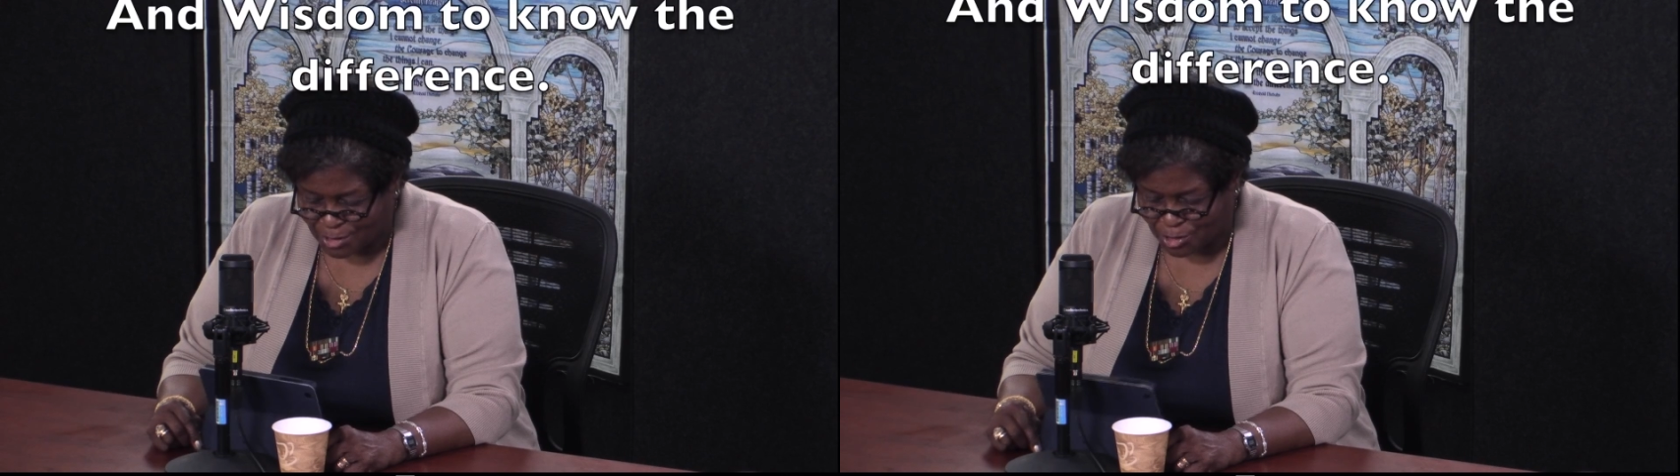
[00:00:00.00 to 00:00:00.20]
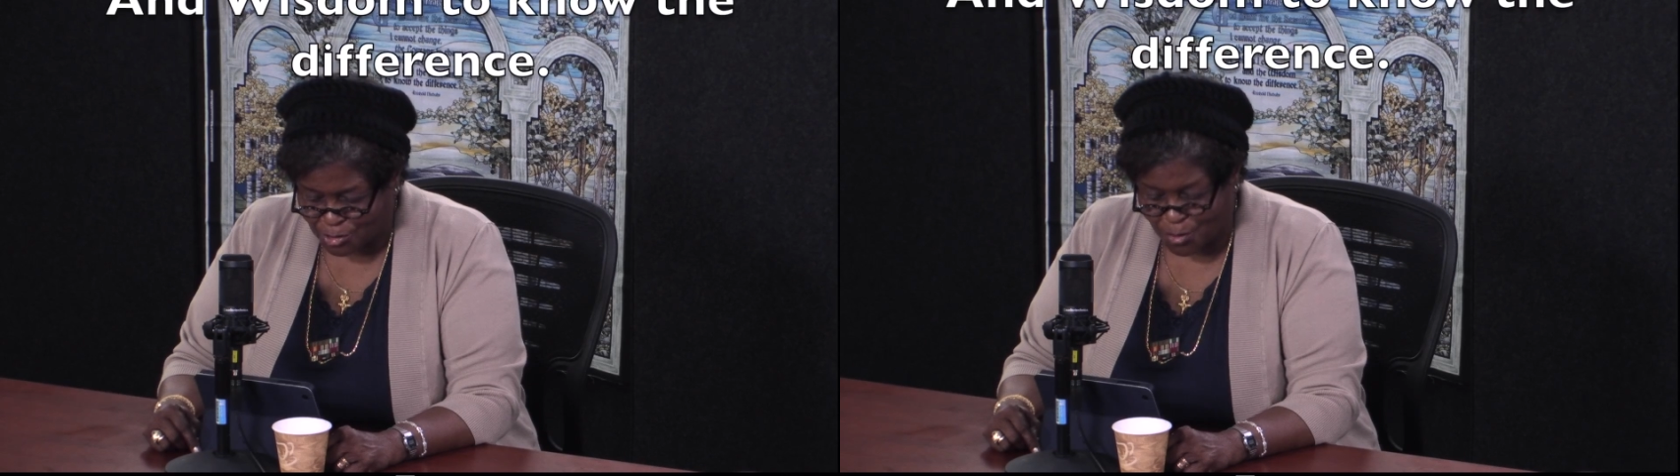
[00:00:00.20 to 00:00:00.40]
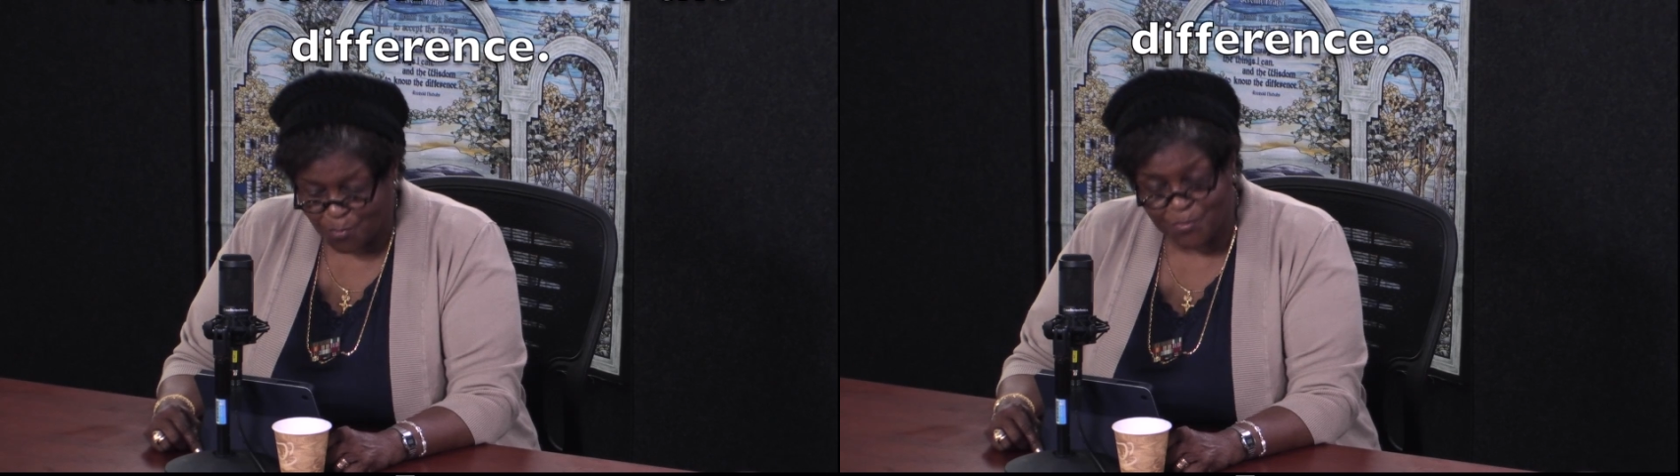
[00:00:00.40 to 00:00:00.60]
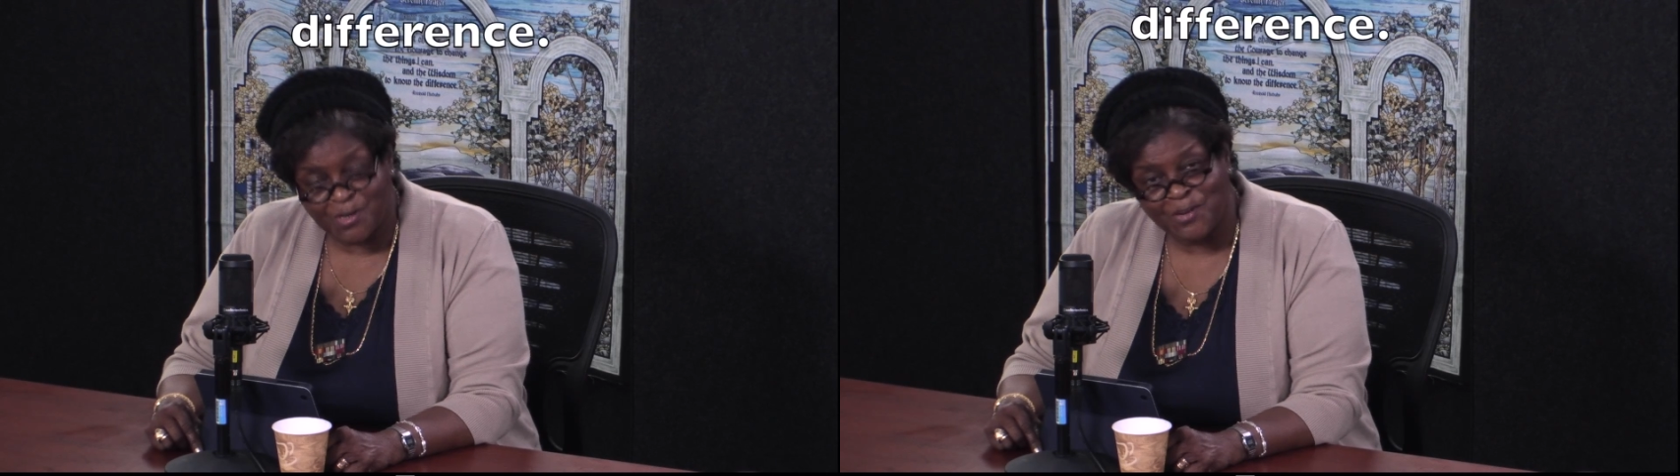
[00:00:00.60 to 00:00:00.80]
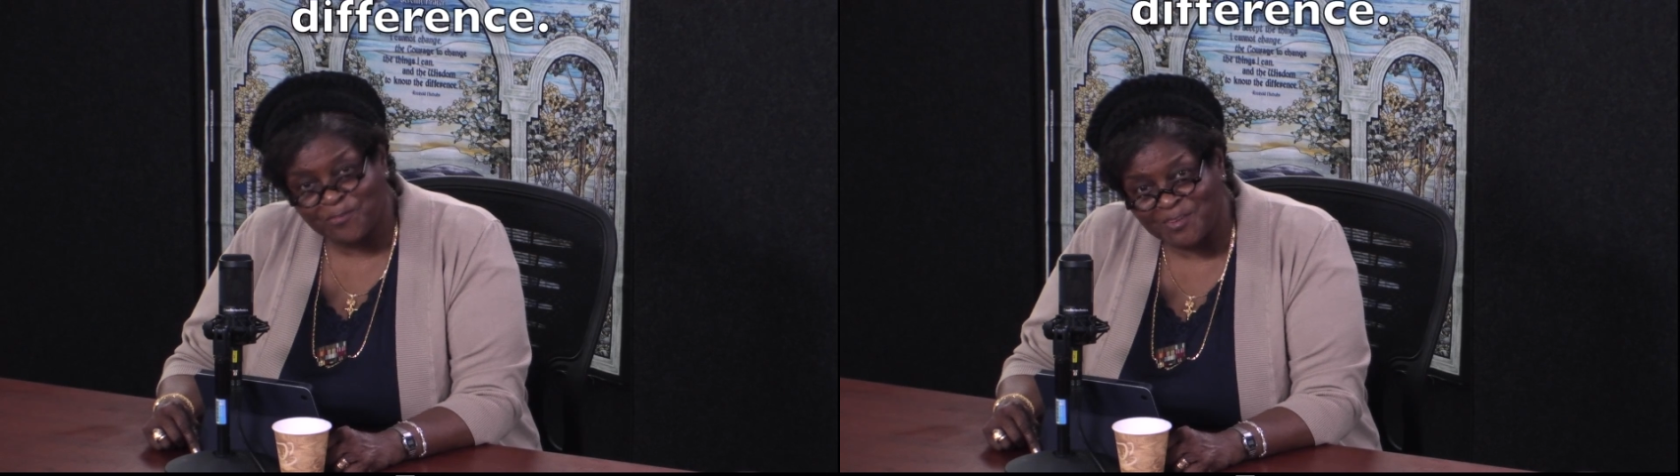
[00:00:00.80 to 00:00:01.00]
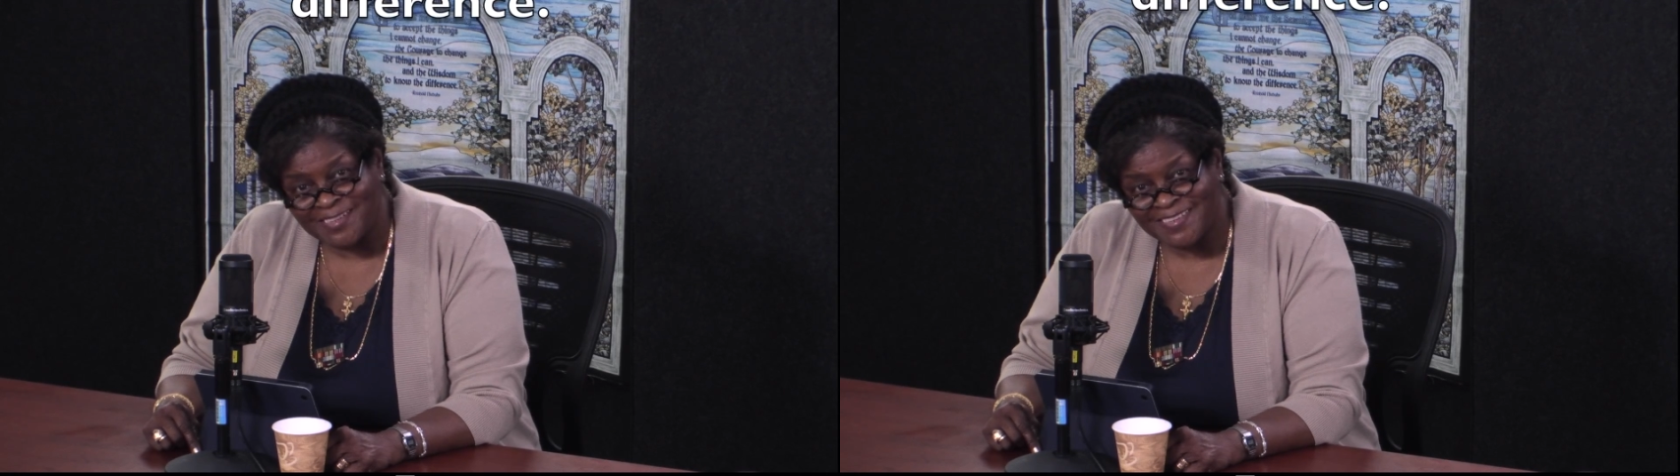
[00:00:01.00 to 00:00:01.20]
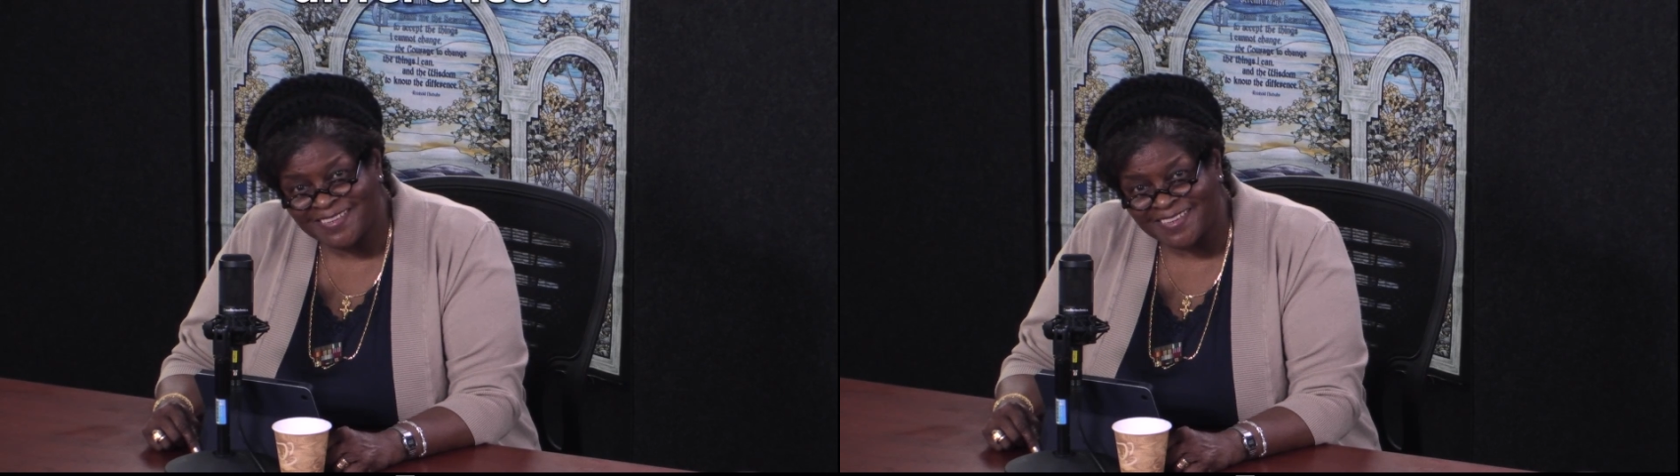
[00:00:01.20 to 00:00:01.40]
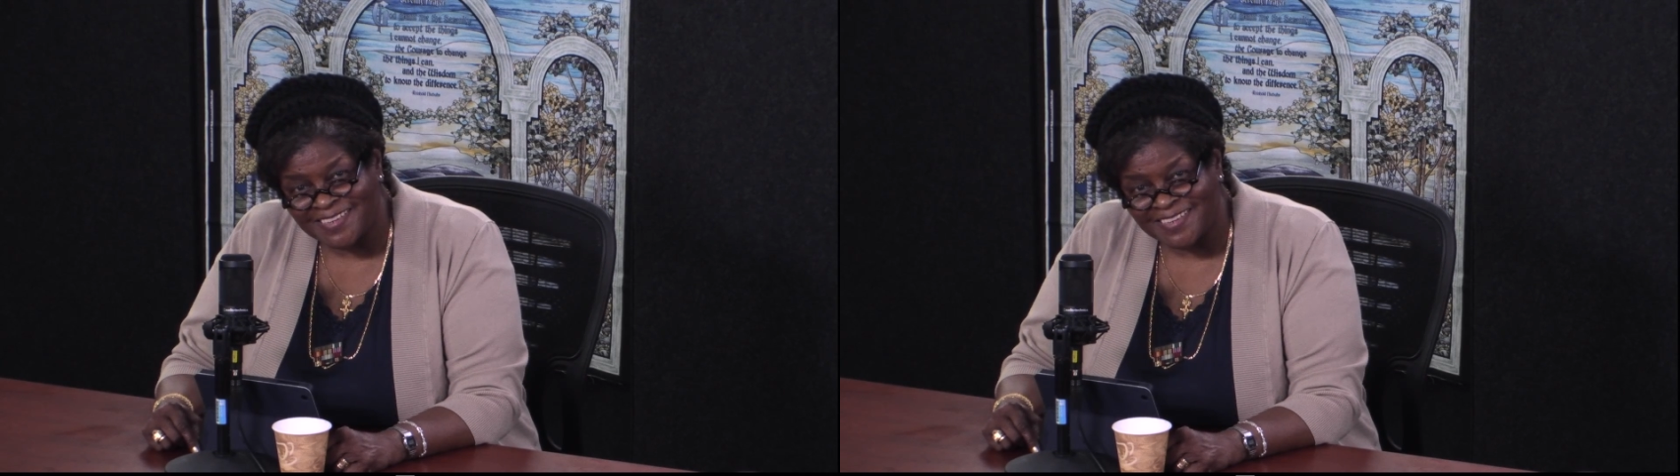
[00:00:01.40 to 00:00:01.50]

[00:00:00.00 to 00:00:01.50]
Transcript: to know the difference.